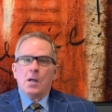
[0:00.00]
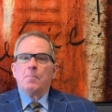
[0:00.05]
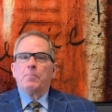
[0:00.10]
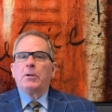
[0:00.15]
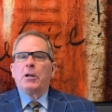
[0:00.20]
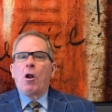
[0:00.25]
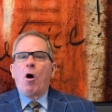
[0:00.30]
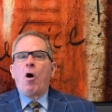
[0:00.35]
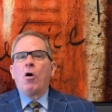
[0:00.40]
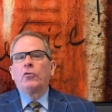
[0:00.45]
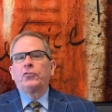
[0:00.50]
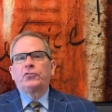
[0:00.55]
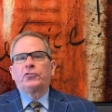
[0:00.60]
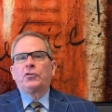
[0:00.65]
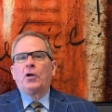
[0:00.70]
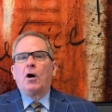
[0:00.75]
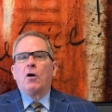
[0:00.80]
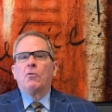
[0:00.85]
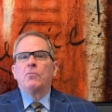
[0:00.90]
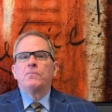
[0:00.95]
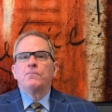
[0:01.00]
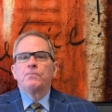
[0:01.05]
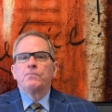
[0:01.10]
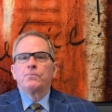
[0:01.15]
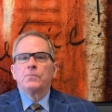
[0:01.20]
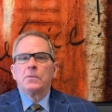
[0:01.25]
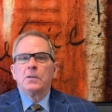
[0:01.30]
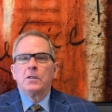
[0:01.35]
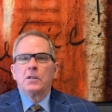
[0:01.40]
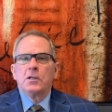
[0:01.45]
But also,
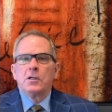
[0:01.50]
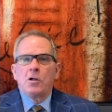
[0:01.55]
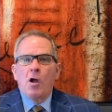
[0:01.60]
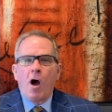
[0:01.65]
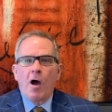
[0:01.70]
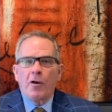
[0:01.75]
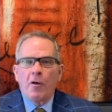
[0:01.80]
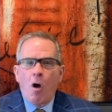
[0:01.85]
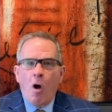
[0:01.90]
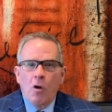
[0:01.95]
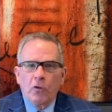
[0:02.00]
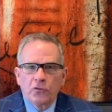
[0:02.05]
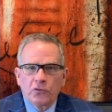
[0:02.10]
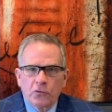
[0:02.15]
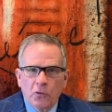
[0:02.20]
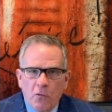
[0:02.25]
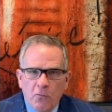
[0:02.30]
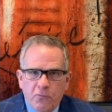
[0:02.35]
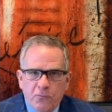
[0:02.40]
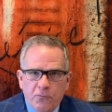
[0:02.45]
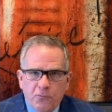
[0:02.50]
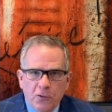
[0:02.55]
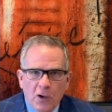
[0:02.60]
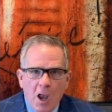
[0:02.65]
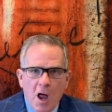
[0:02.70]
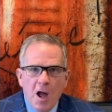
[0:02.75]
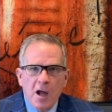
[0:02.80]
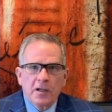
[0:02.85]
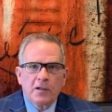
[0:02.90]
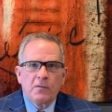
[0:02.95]
God also
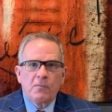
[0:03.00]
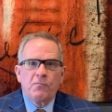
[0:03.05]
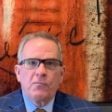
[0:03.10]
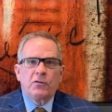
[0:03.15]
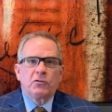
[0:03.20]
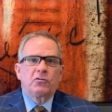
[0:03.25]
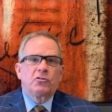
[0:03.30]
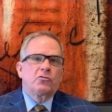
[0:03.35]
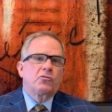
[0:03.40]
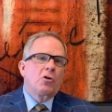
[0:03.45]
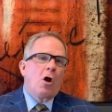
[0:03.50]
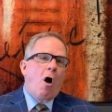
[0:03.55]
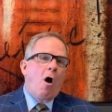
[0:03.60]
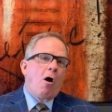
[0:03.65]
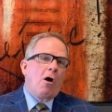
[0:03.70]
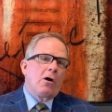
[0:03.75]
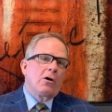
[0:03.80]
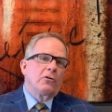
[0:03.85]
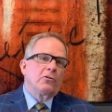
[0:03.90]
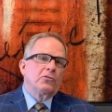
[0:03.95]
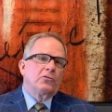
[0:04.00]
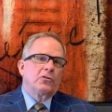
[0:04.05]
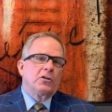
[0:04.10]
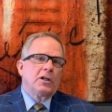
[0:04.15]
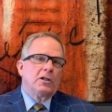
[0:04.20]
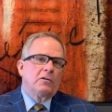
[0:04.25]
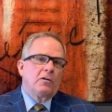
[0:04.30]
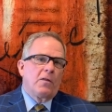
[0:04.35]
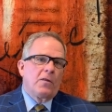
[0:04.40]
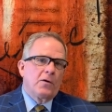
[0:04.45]
flung the stars
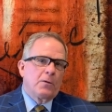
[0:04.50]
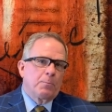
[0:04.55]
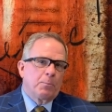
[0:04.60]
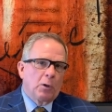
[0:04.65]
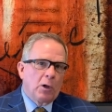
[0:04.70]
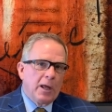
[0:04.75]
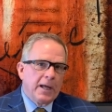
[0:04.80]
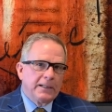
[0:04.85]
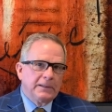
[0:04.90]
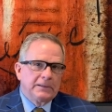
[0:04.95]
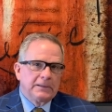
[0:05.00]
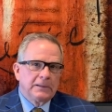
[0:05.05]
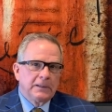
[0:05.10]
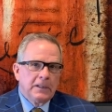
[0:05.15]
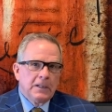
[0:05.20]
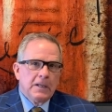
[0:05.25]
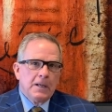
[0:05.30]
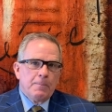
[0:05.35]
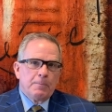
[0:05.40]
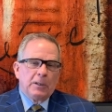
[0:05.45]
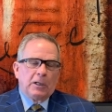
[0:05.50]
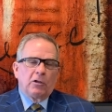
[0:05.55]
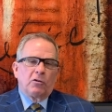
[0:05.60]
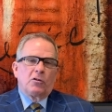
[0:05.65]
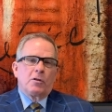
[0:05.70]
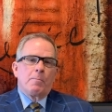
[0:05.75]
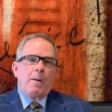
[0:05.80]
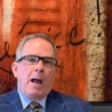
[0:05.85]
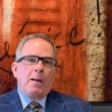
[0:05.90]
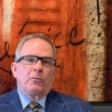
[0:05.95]
into their place because
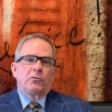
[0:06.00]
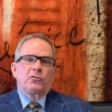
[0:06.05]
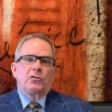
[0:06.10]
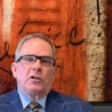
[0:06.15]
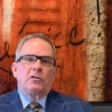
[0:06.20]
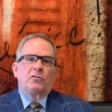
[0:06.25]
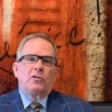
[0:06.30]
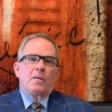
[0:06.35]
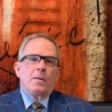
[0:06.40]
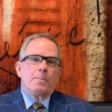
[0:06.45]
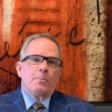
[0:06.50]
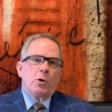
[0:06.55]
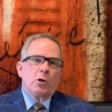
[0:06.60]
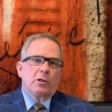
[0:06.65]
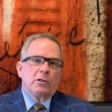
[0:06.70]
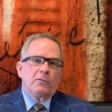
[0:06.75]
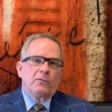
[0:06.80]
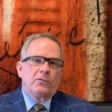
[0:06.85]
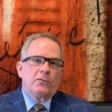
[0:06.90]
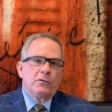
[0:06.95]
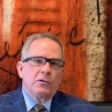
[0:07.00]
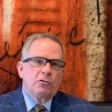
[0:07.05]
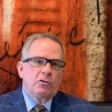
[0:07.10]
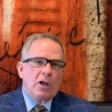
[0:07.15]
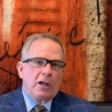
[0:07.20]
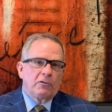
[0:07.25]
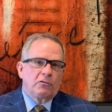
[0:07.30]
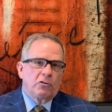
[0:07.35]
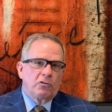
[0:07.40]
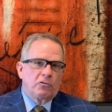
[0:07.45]
the Bible says in the book of
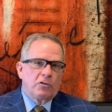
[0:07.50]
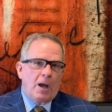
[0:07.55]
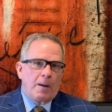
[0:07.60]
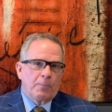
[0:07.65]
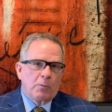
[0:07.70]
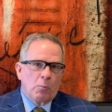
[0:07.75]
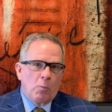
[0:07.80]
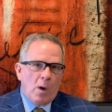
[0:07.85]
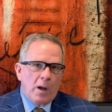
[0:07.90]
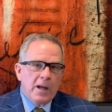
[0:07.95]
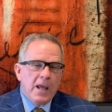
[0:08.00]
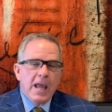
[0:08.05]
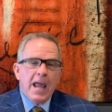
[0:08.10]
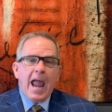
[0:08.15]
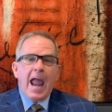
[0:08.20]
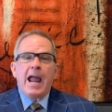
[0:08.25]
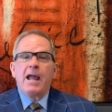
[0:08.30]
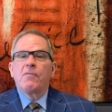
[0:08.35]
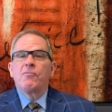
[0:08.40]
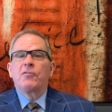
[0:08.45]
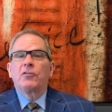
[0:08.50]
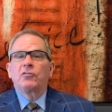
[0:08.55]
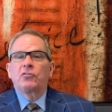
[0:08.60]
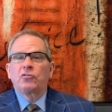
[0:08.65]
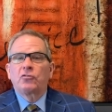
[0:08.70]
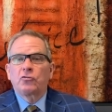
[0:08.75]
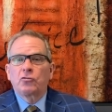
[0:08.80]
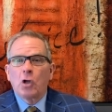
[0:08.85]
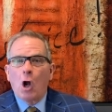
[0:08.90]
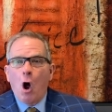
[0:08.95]
Genesis, chapter 1, and the
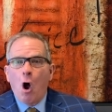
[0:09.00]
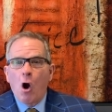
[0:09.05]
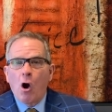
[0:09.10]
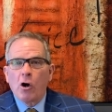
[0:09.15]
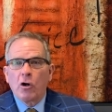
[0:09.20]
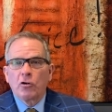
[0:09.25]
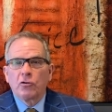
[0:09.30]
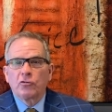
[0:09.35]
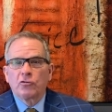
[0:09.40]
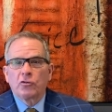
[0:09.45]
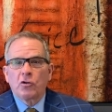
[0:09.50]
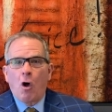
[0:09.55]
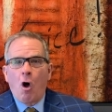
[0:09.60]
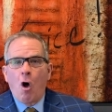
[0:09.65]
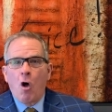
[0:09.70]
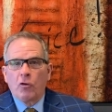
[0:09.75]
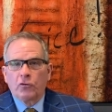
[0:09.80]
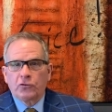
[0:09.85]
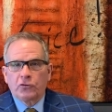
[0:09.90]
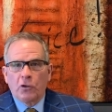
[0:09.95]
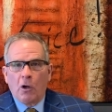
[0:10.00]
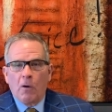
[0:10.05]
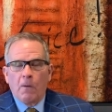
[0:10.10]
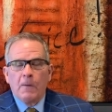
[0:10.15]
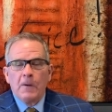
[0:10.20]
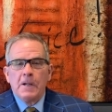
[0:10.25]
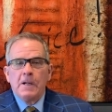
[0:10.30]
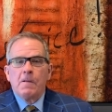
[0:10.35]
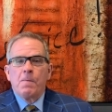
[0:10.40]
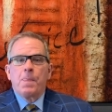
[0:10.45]
stars
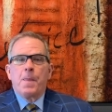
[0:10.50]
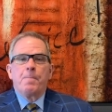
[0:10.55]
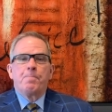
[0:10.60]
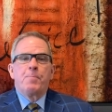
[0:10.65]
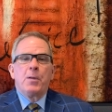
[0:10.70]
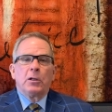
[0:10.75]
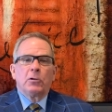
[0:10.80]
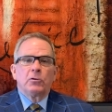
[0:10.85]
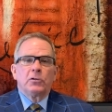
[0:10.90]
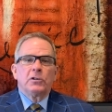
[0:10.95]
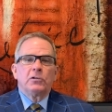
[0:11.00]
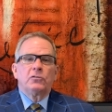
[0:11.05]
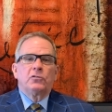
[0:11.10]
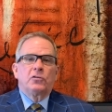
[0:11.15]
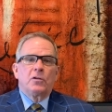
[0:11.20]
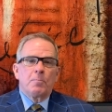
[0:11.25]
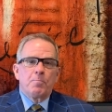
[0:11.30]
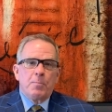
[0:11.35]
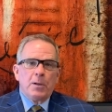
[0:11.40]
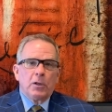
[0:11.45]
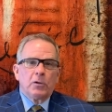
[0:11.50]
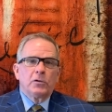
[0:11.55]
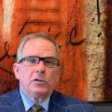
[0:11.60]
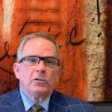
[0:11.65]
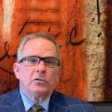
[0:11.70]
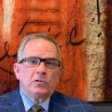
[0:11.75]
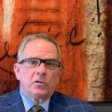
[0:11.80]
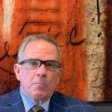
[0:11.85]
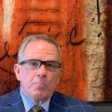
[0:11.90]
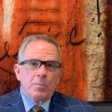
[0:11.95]
also, the billions and
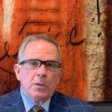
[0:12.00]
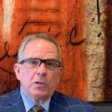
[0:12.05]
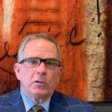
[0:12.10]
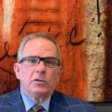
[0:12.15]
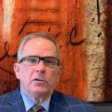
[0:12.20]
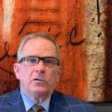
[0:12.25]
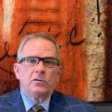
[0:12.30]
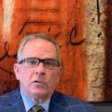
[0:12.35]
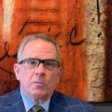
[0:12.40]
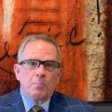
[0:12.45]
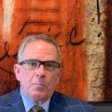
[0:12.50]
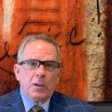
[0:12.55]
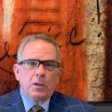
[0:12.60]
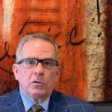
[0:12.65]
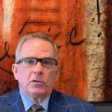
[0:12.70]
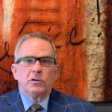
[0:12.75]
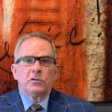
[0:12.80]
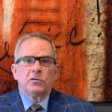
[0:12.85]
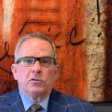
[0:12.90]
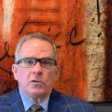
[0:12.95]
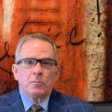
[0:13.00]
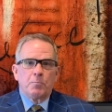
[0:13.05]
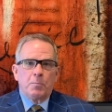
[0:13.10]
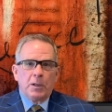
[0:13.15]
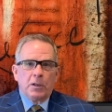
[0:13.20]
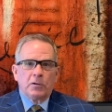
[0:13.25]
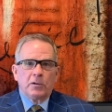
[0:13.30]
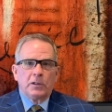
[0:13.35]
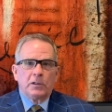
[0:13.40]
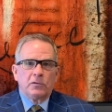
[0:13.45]
billions and billions and billions and
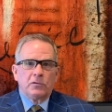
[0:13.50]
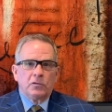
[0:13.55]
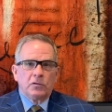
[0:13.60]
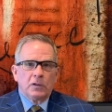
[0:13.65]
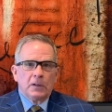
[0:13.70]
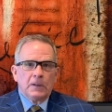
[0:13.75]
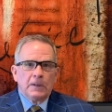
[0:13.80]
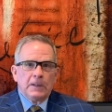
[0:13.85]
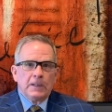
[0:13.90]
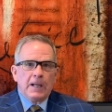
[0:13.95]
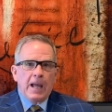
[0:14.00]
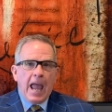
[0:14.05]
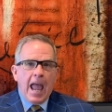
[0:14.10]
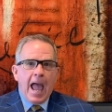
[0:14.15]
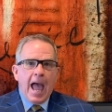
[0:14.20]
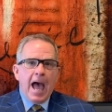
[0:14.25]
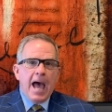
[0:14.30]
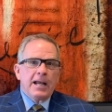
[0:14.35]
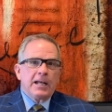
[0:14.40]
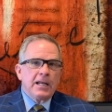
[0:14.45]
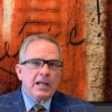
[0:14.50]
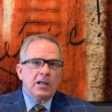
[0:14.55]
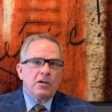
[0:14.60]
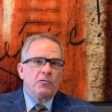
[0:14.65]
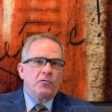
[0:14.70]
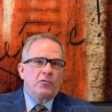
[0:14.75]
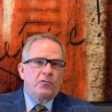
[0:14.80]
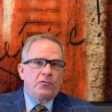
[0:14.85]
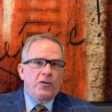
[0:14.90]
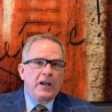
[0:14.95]
billions ad
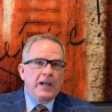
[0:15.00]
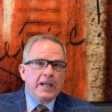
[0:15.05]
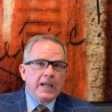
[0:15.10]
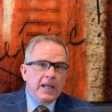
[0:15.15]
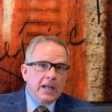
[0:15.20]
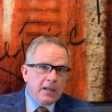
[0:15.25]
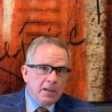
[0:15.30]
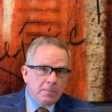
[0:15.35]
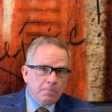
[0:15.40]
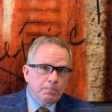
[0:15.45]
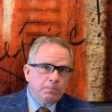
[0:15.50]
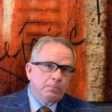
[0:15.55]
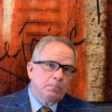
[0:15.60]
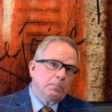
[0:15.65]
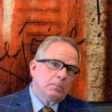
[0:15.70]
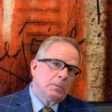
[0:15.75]
infinitum,